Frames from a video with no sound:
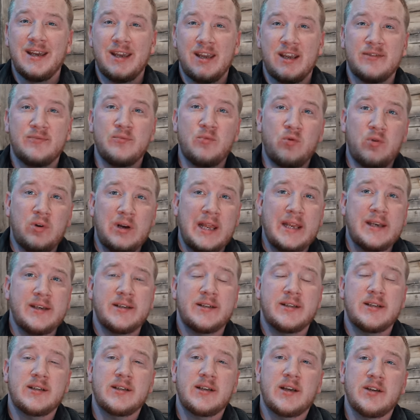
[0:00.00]
If more
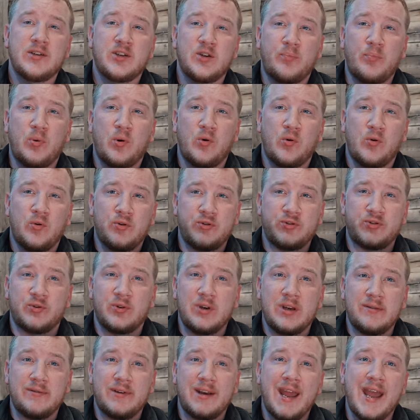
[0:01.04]
lenders decide to pause or
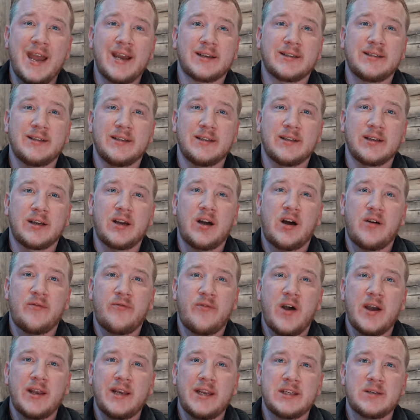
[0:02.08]
even exit the car
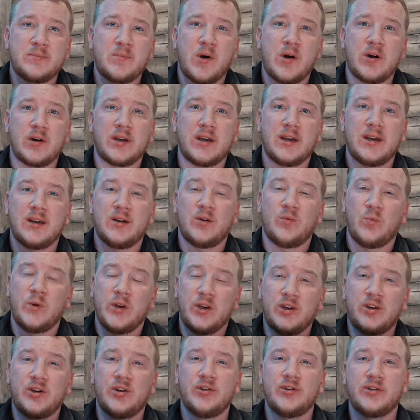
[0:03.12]
finance market, we
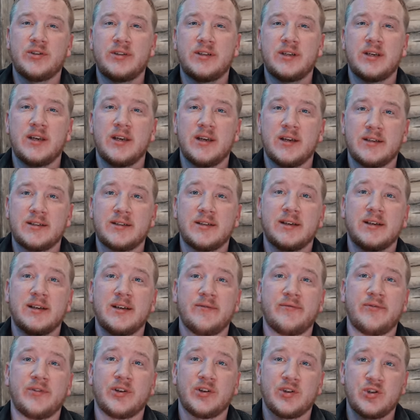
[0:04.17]
could see a
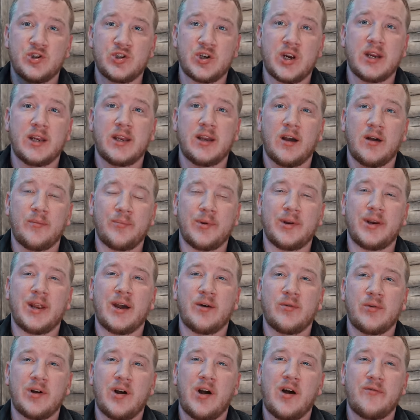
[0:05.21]
significant shake-up in
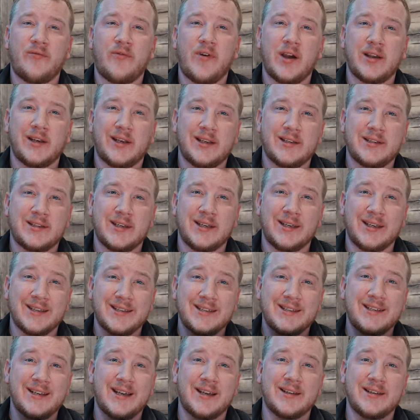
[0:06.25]
how car financing is
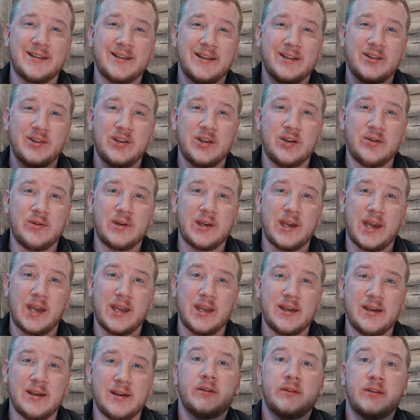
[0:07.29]
done in the
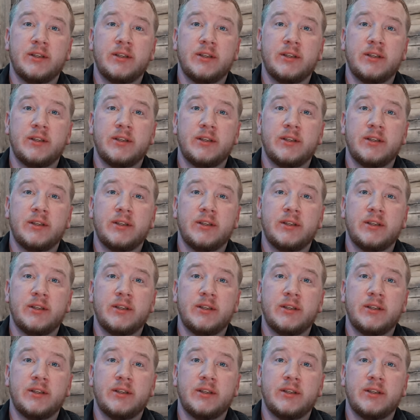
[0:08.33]
UK.